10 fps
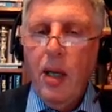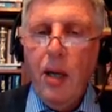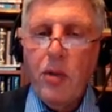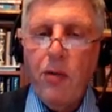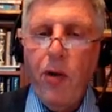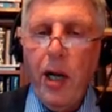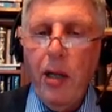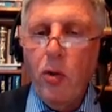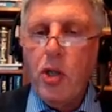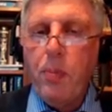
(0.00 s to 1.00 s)
He was in very
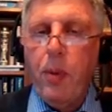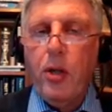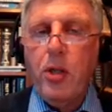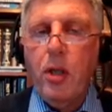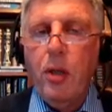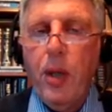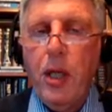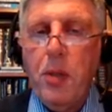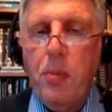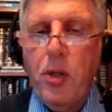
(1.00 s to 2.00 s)
low spirits that the
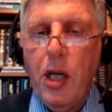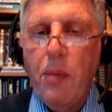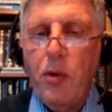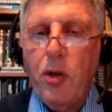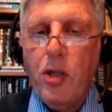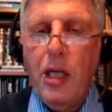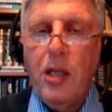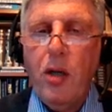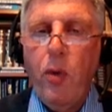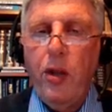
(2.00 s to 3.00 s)
British Museum trustees
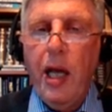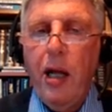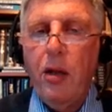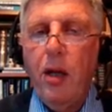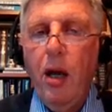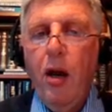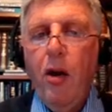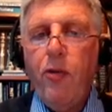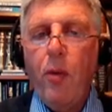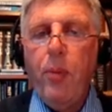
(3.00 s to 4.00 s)
had withheld
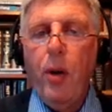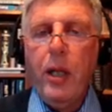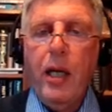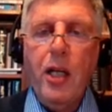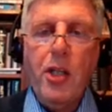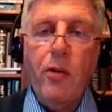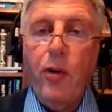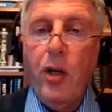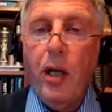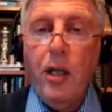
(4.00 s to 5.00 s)
from publication
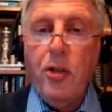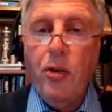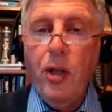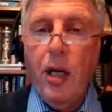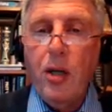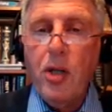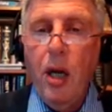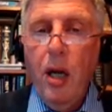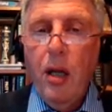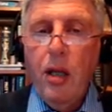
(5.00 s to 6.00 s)
for nearly two years
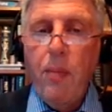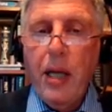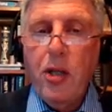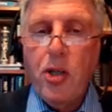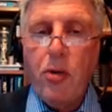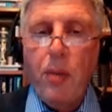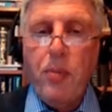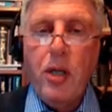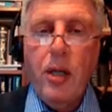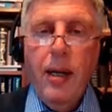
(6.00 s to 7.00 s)
the
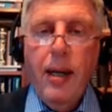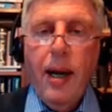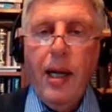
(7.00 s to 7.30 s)
manuscripts and